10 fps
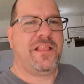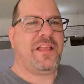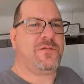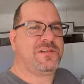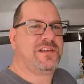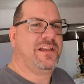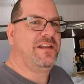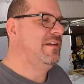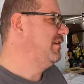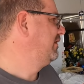okay, like we
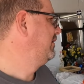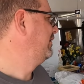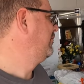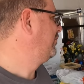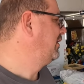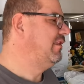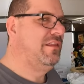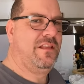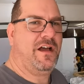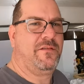said, you want to see we,
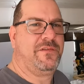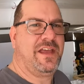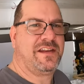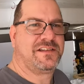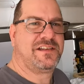we love found? that